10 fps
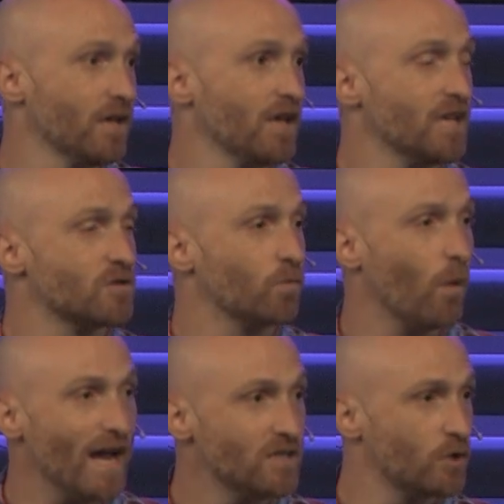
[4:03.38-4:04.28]
is
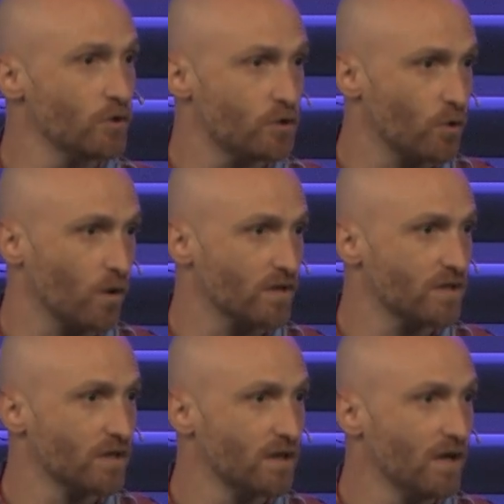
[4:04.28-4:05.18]
way too short
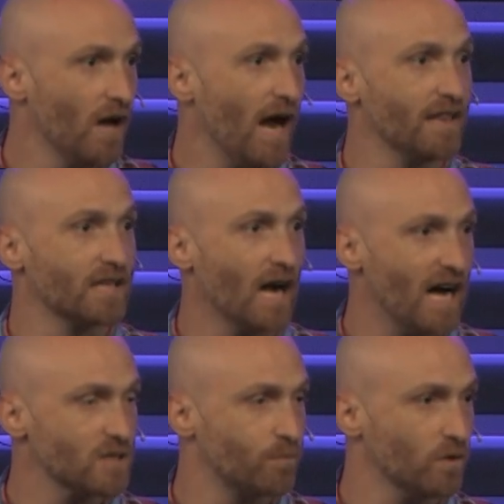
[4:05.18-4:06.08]
and the
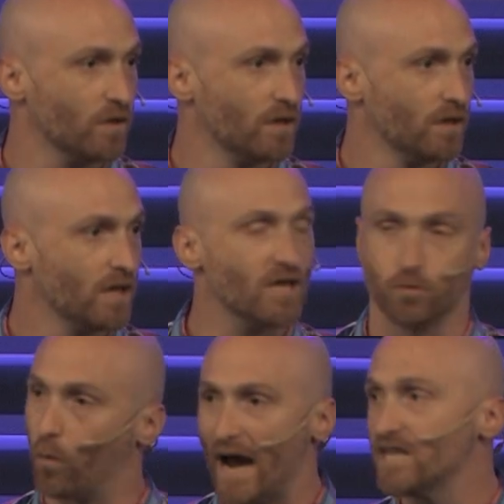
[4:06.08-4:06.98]
gospel is
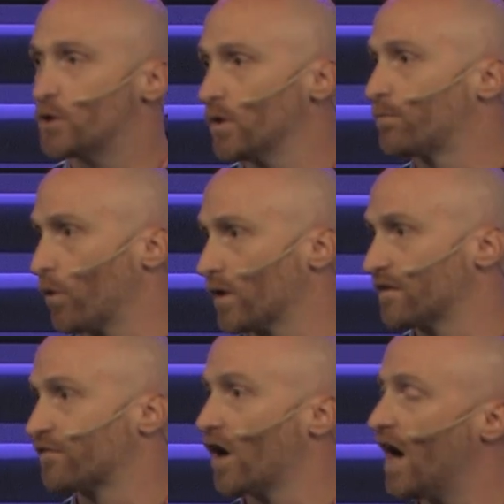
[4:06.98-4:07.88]
way too
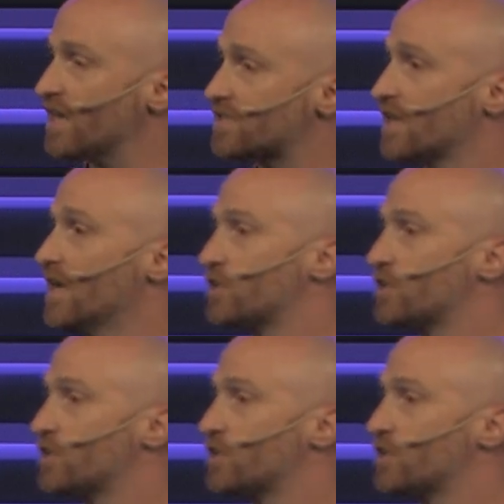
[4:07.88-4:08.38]
important for us to